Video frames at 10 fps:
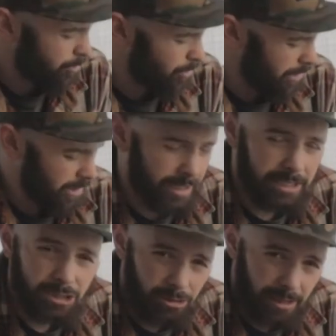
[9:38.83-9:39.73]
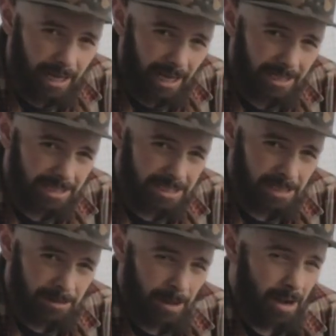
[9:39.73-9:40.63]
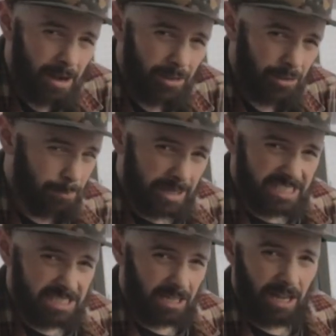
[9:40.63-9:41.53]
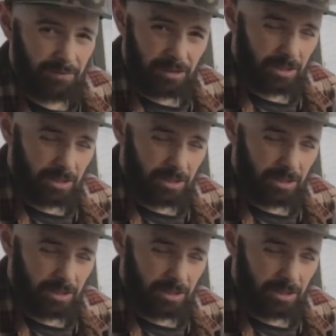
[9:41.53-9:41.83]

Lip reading: growing history, is they're best left